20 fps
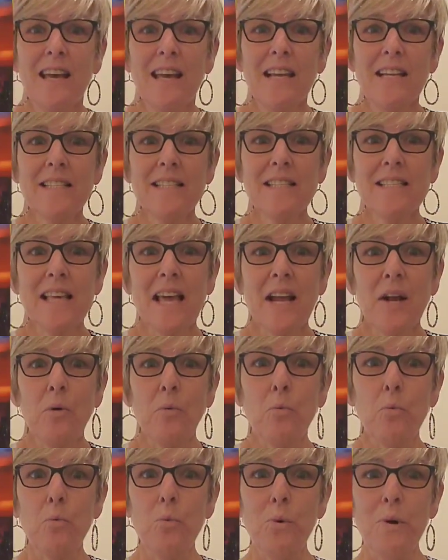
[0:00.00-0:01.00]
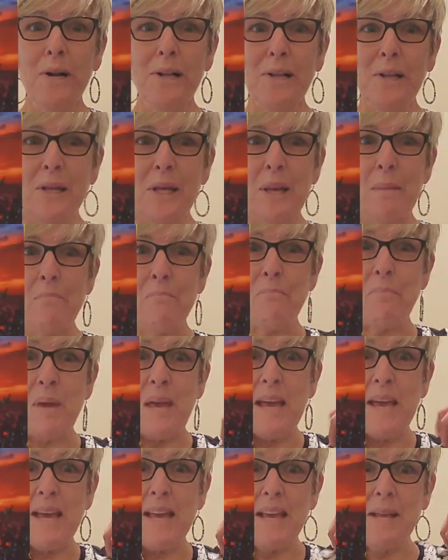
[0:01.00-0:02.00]
It's like really
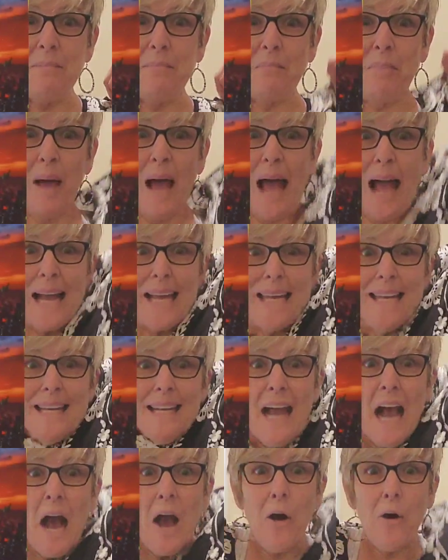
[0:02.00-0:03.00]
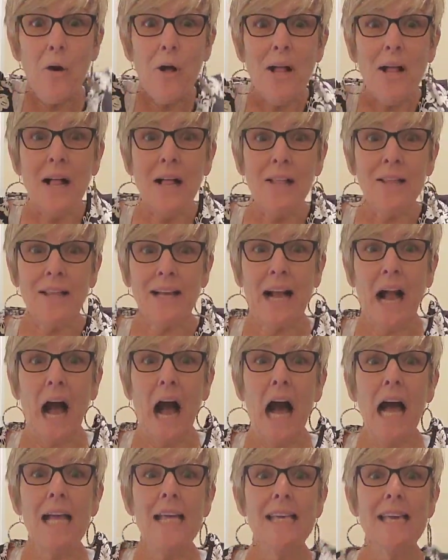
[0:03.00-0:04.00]
big and baggy now. Like,
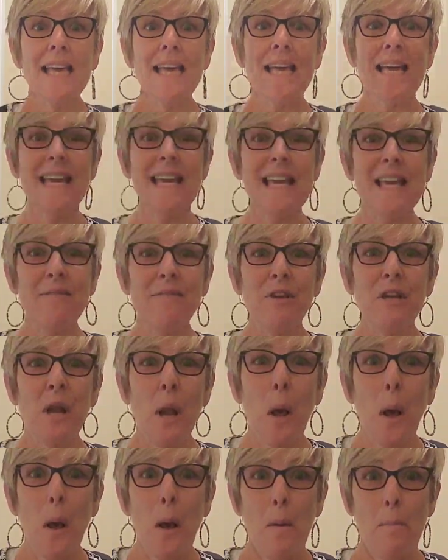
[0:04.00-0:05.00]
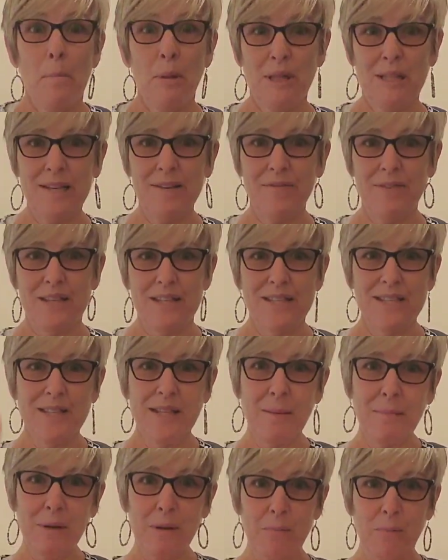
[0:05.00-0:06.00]
I can't even believe this.
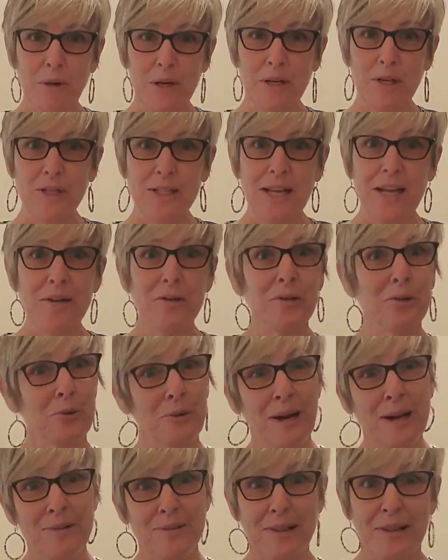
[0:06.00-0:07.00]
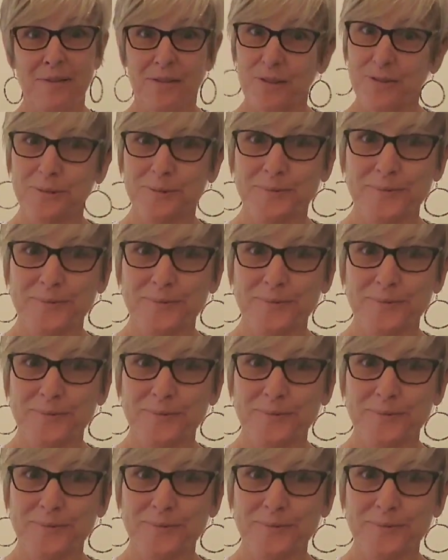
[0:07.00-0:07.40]
Let me bring you down to ground level.